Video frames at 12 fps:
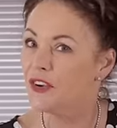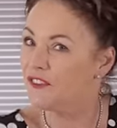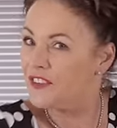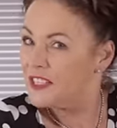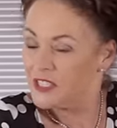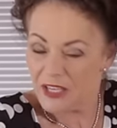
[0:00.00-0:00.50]

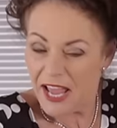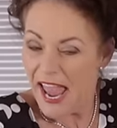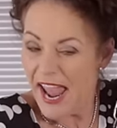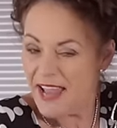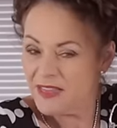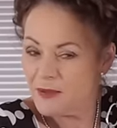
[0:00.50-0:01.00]
for to
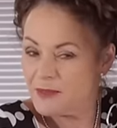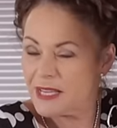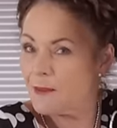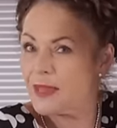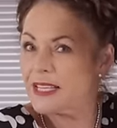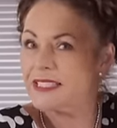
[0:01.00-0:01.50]
hand them
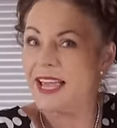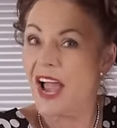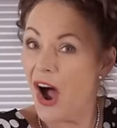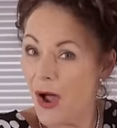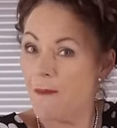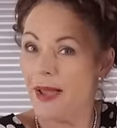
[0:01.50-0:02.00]
something and say,
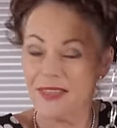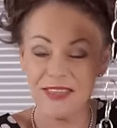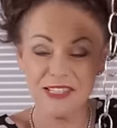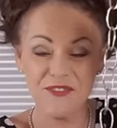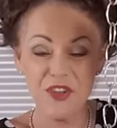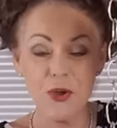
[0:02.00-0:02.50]
I made
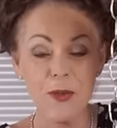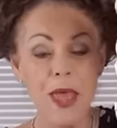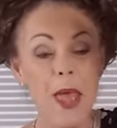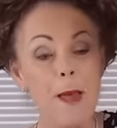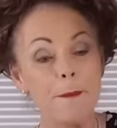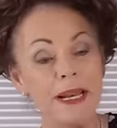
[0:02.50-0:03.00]
this for you.
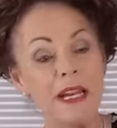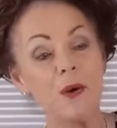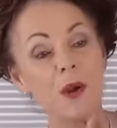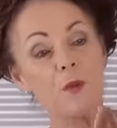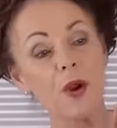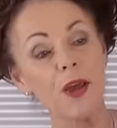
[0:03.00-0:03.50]
But
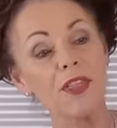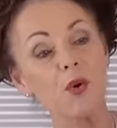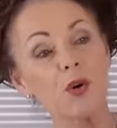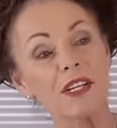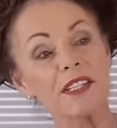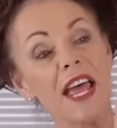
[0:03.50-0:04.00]
anyway, what I
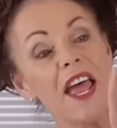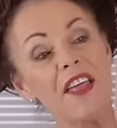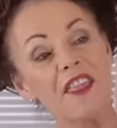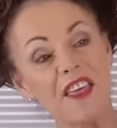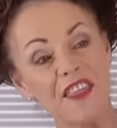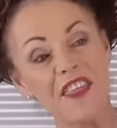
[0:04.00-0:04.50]
thought is
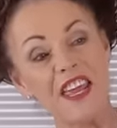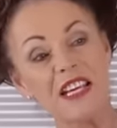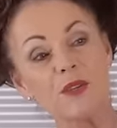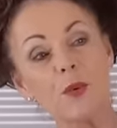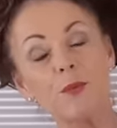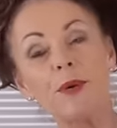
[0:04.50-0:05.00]
that
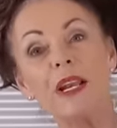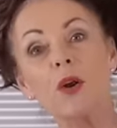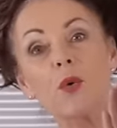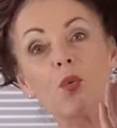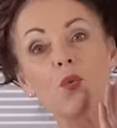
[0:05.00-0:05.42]
these would be look